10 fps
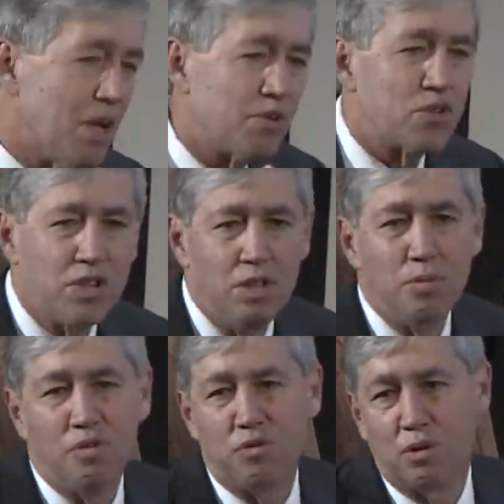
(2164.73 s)
never seen
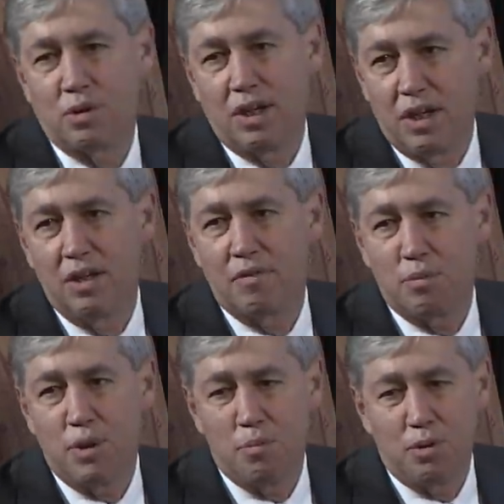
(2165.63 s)
before in any of the
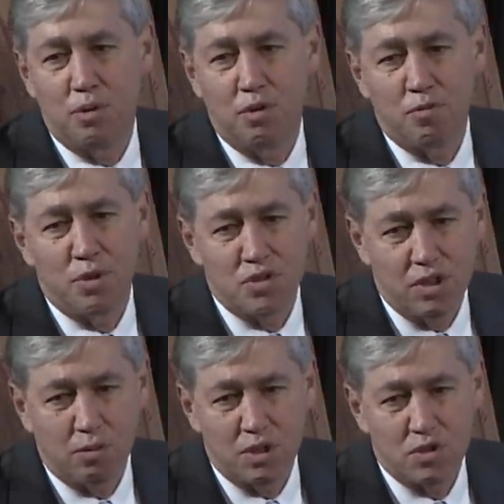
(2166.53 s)
people who have been
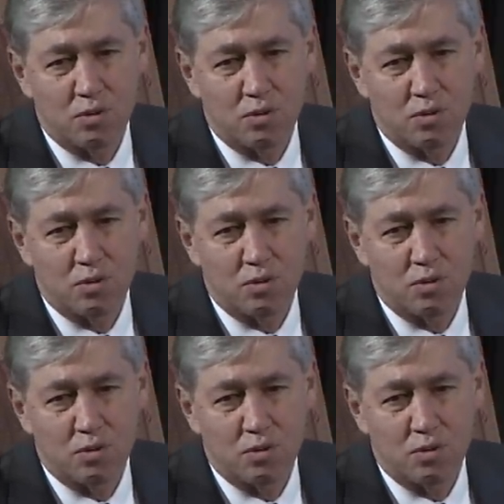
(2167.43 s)
sequenced